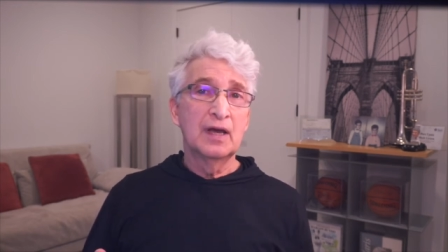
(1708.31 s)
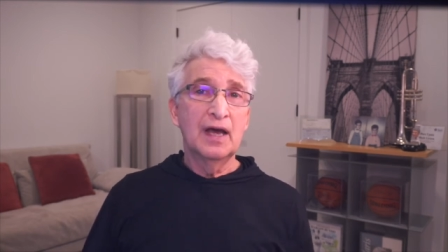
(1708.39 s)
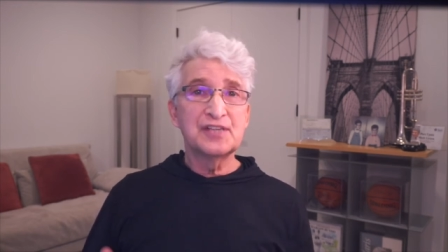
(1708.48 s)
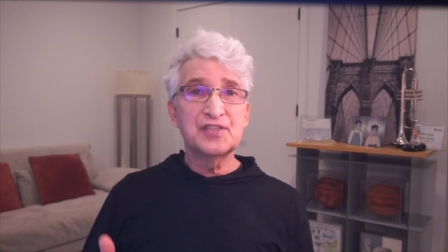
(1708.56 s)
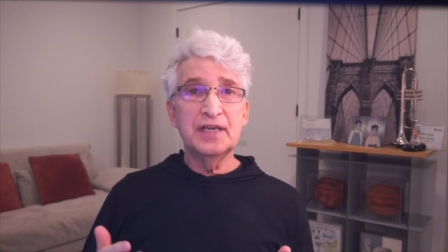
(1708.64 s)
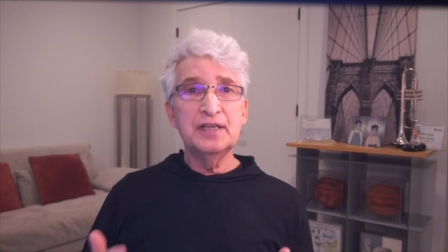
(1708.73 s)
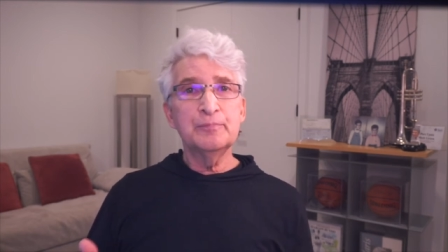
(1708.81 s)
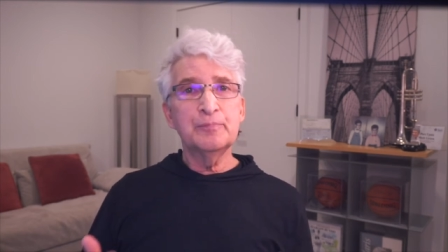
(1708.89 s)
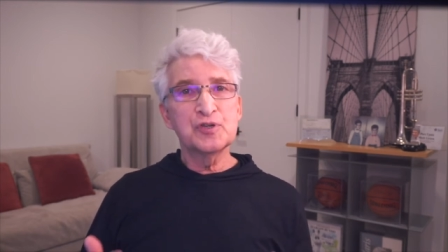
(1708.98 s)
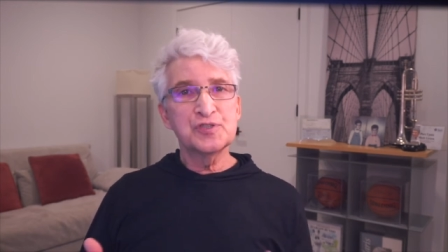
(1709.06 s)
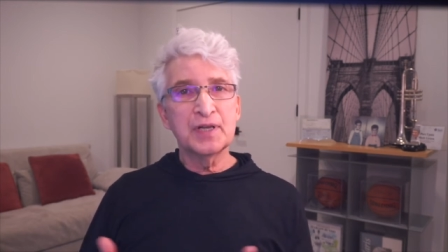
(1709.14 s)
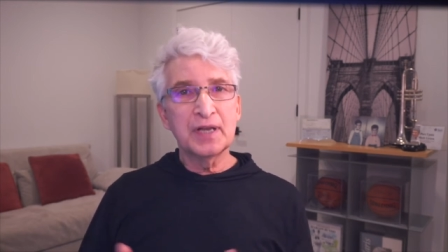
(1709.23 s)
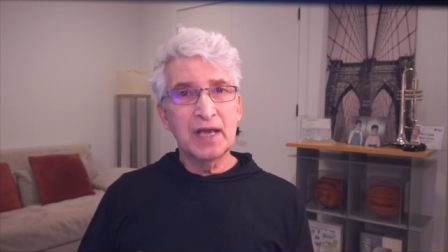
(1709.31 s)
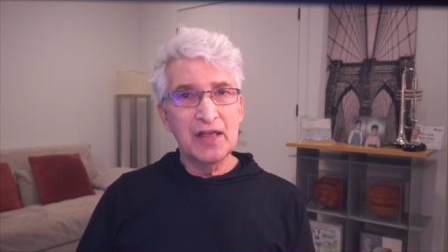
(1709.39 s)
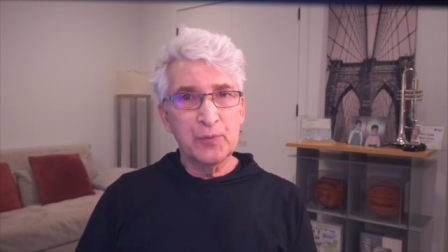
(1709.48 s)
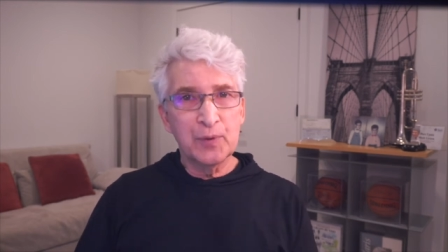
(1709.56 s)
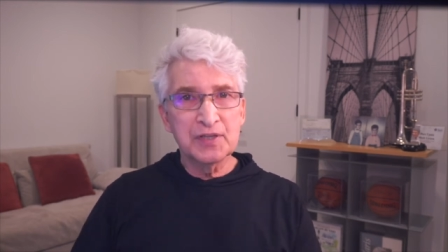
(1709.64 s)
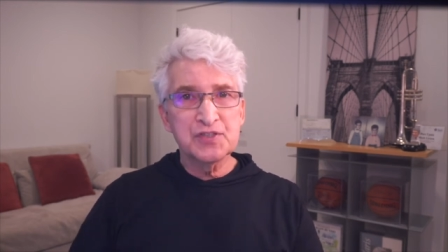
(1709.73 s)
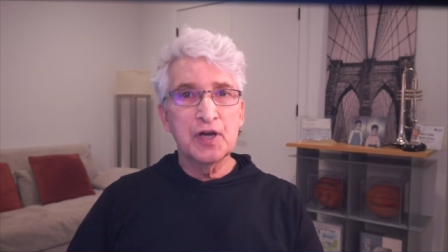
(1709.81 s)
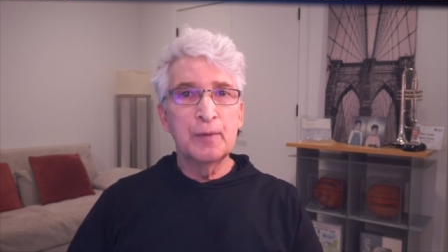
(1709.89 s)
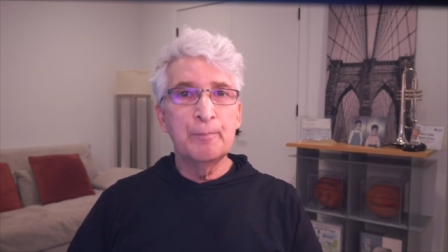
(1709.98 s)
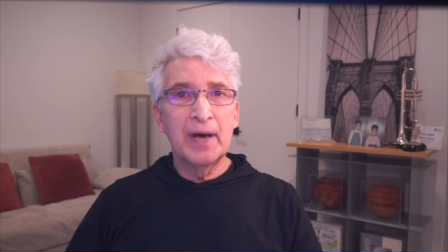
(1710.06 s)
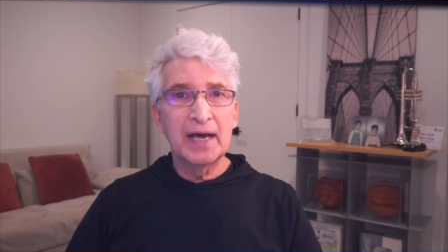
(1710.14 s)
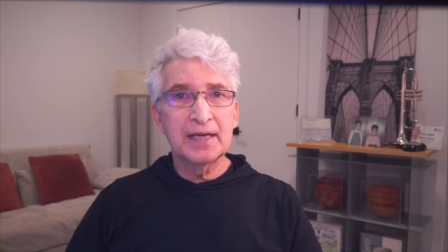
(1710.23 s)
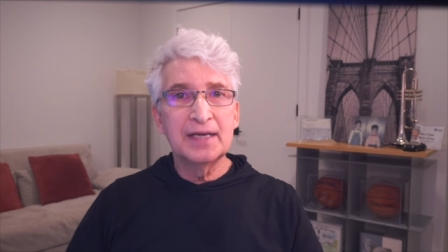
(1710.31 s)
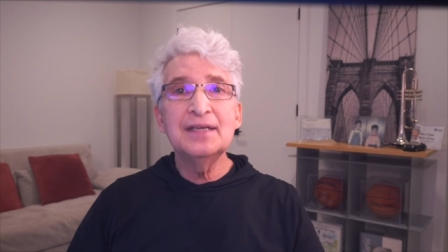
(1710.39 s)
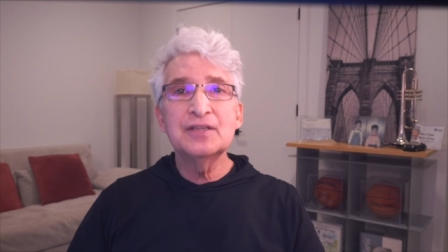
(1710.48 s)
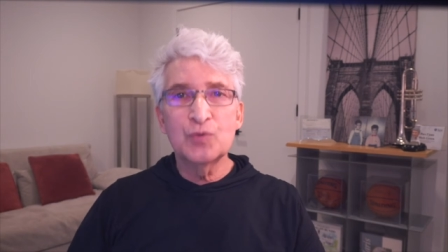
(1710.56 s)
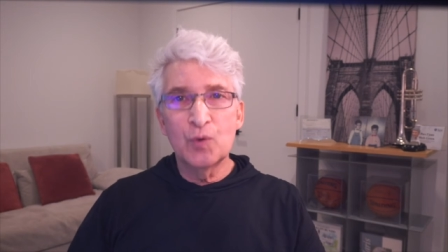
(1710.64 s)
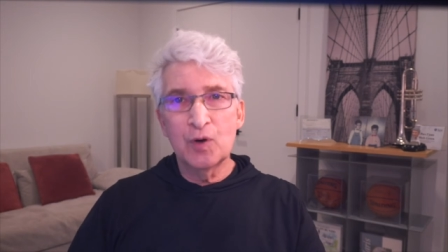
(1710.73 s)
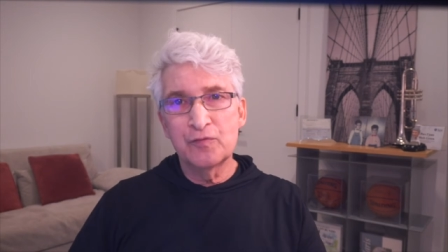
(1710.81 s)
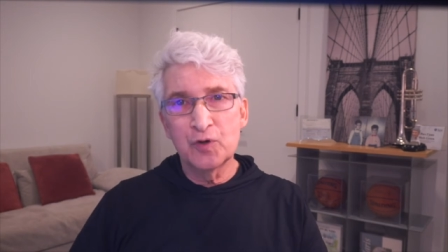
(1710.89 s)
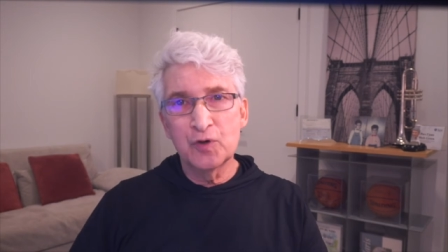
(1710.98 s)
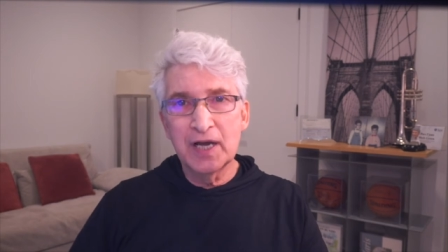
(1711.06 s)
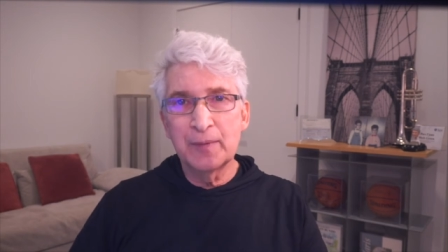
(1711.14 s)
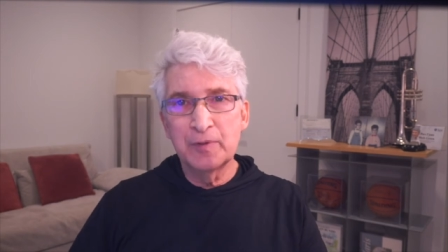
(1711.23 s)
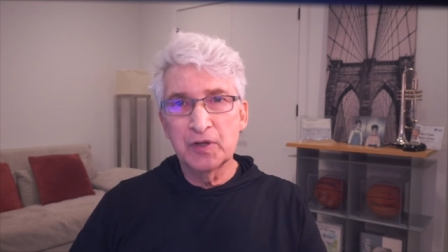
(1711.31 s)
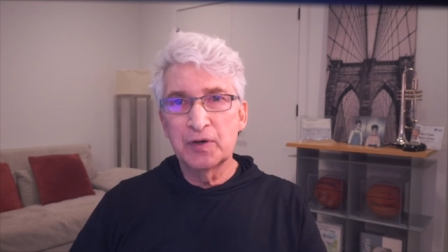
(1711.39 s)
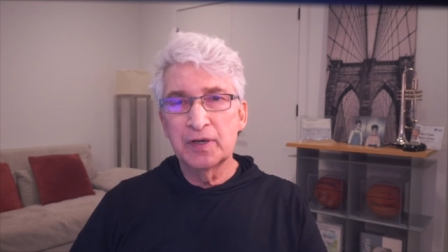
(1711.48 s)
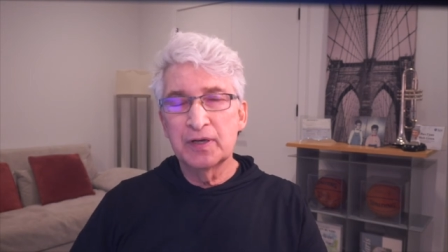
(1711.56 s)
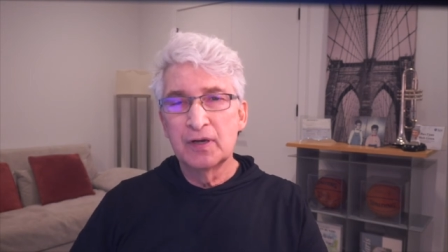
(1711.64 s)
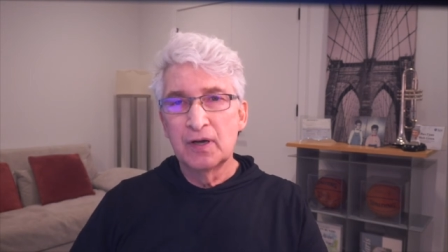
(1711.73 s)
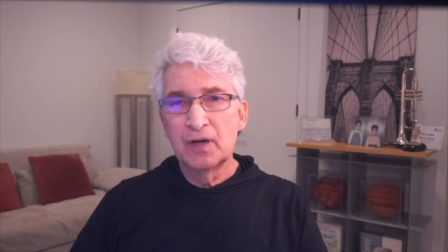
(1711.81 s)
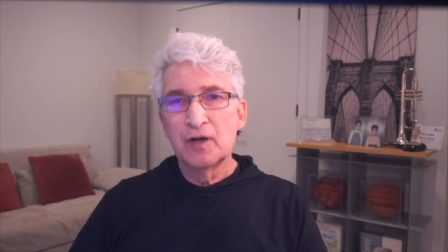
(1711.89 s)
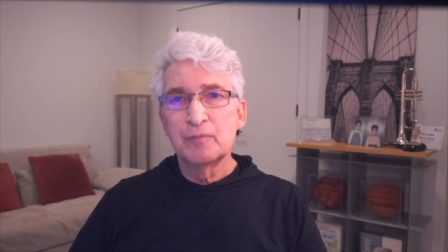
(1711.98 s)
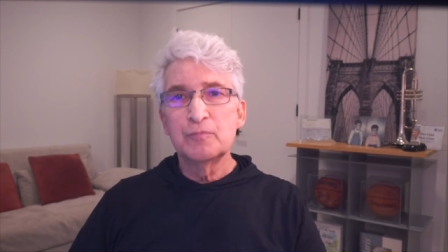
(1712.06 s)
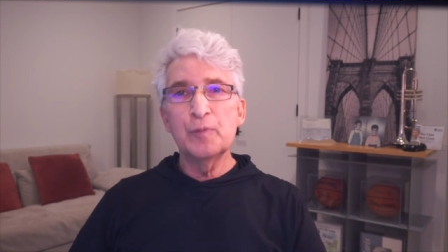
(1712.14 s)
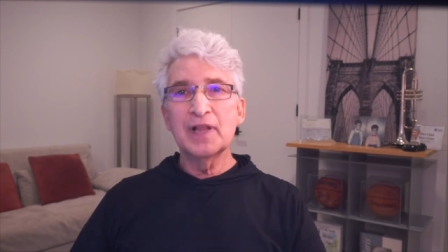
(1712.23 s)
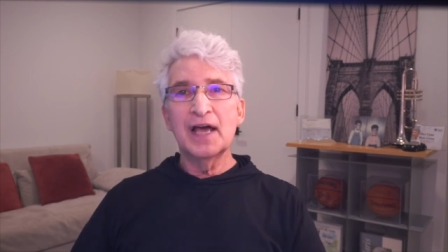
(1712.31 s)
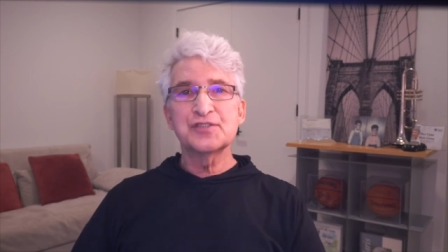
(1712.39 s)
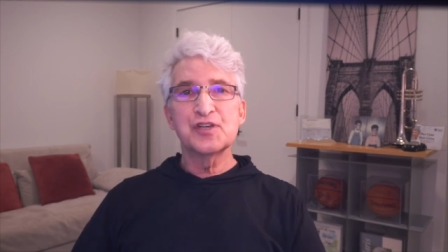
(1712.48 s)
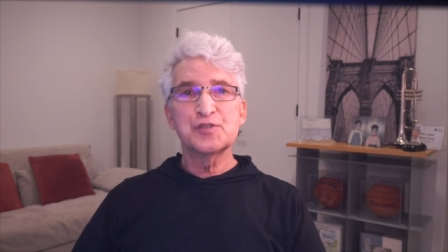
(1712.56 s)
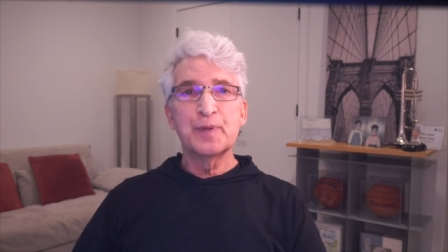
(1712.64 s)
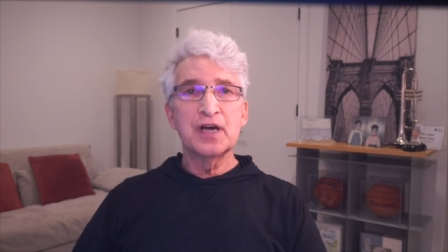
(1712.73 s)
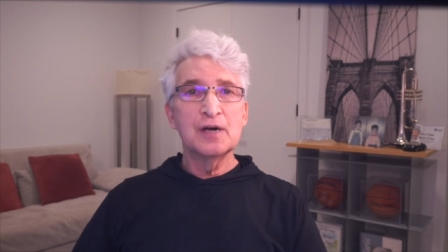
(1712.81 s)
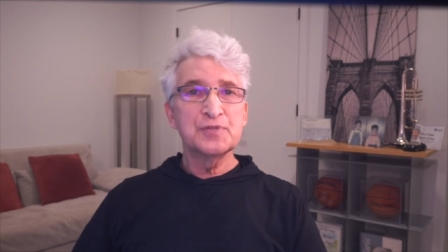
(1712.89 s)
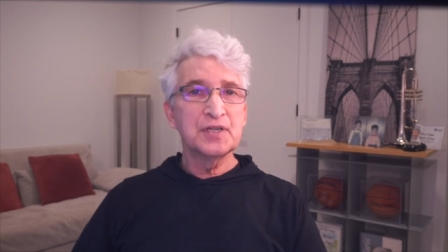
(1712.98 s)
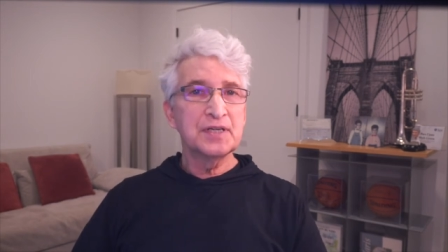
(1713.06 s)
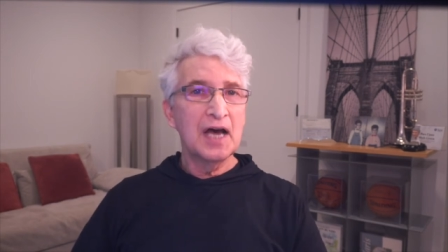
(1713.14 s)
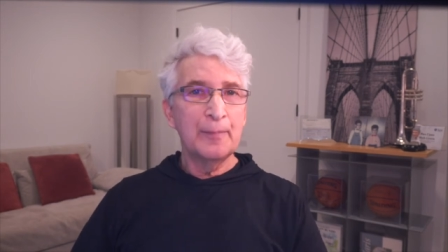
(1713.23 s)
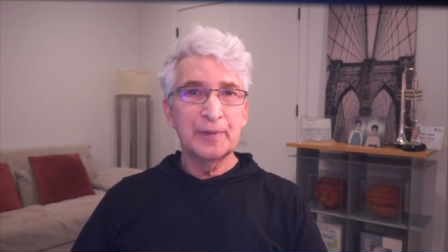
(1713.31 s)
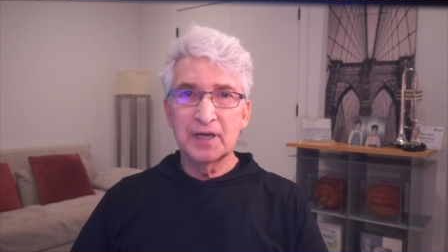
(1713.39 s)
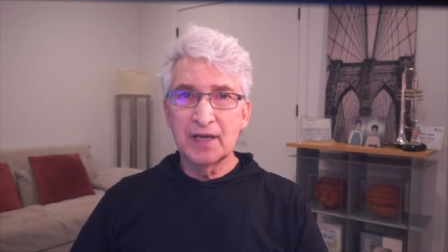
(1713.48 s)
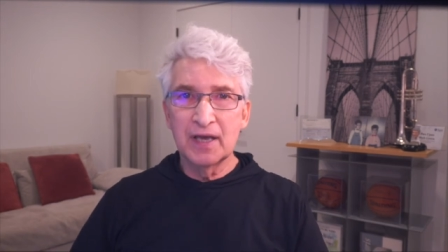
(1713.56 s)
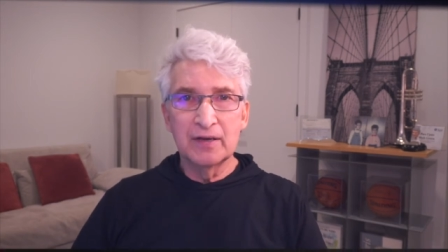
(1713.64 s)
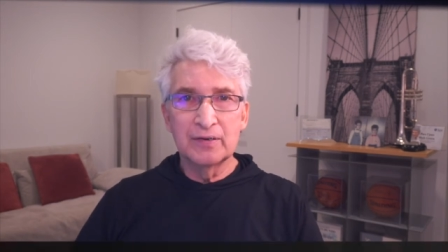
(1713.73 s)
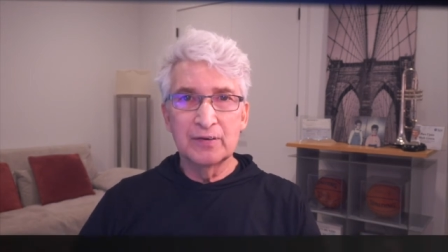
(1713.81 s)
As in-person gatherings come back into our vocabulary, mobile access becomes a topic again.